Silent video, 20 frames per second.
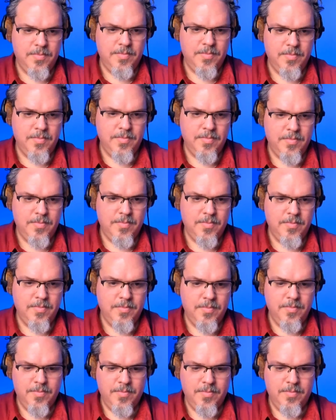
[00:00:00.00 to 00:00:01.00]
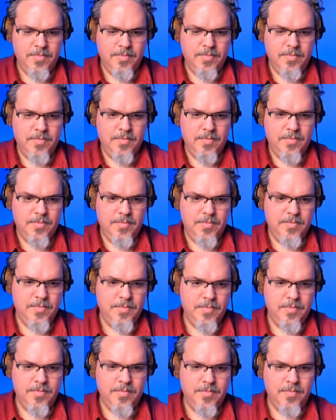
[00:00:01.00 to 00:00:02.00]

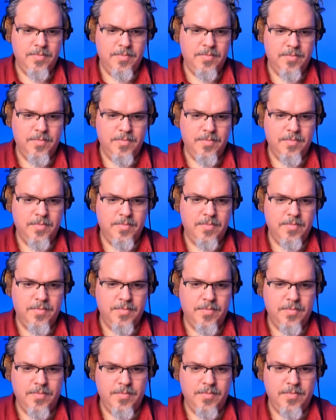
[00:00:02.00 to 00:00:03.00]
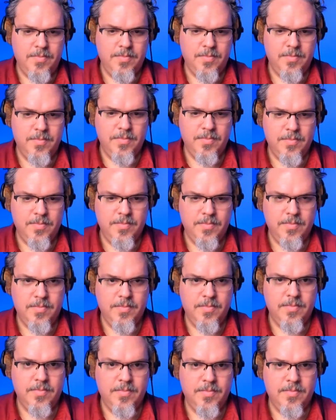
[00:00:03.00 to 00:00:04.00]

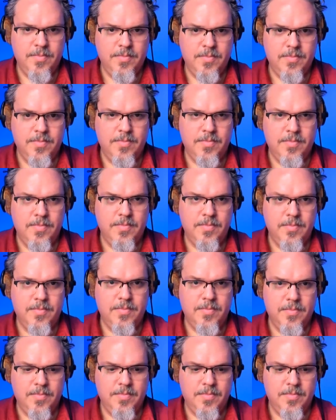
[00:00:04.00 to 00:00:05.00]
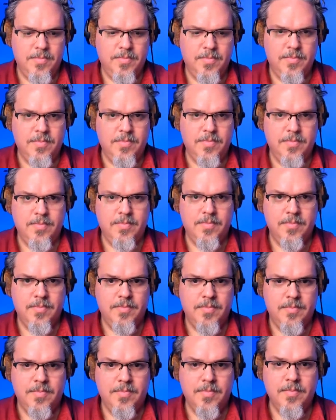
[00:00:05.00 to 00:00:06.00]

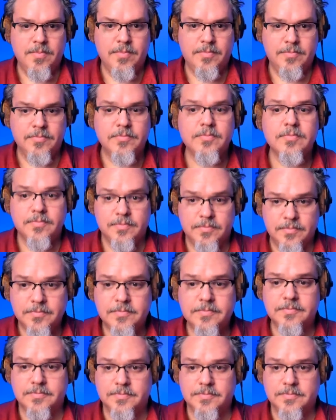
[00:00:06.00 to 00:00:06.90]
(silent)